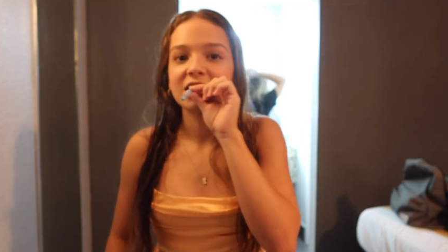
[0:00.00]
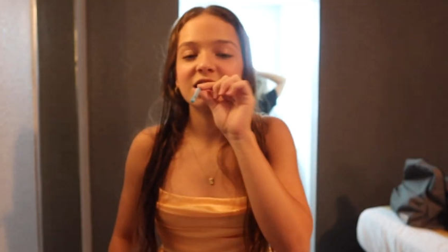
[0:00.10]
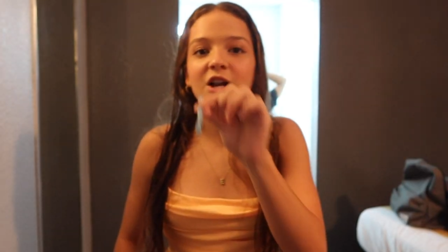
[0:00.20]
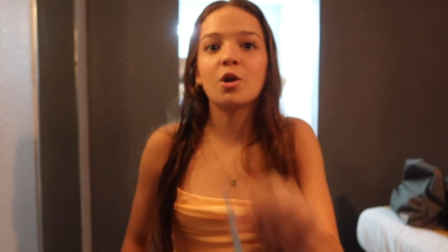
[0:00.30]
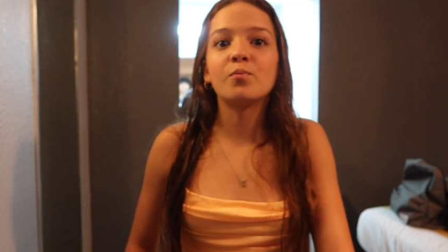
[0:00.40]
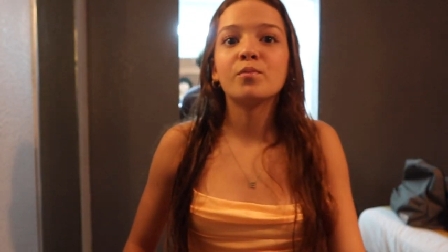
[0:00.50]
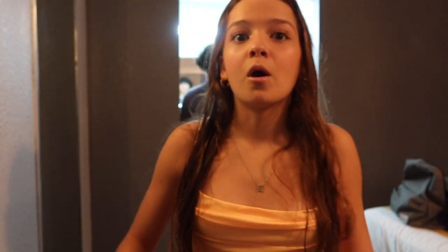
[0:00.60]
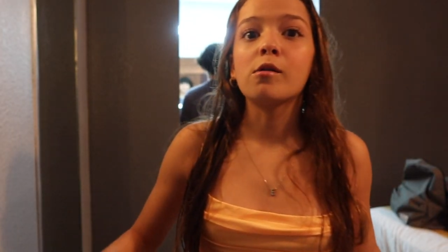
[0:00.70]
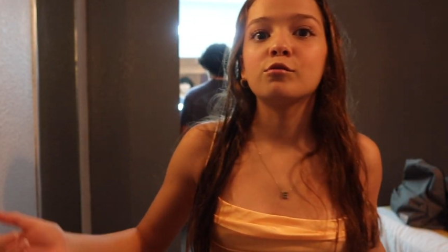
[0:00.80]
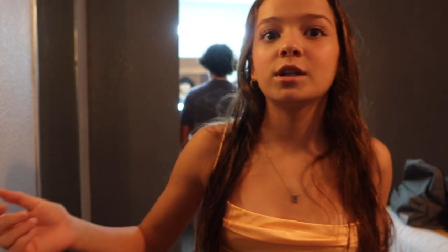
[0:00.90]
So...
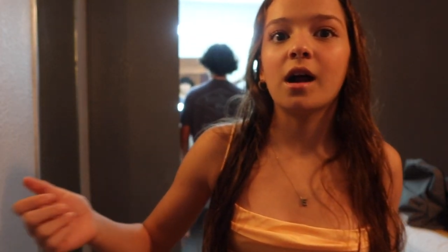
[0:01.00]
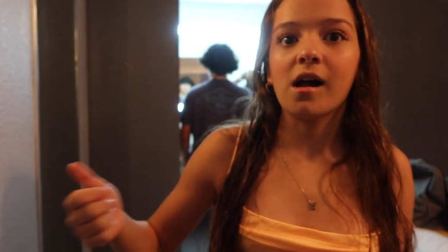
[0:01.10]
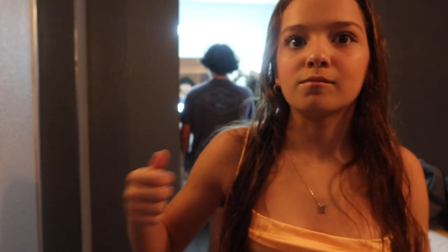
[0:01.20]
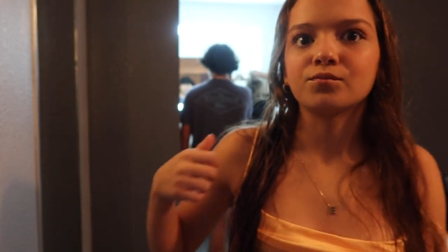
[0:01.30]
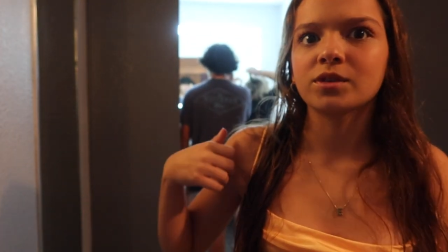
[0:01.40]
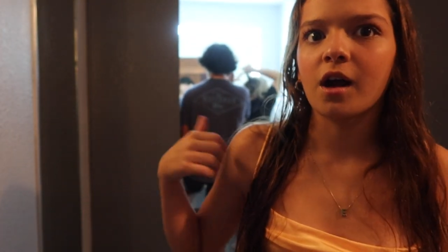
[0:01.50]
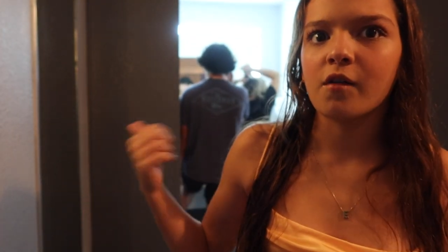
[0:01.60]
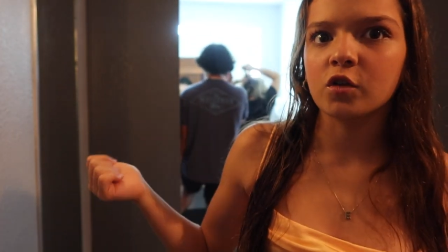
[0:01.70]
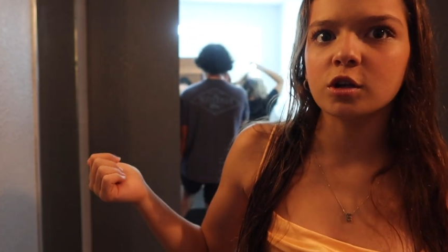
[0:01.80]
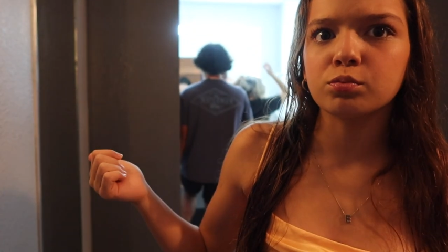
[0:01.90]
We got
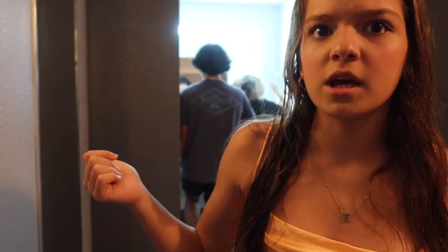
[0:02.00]
first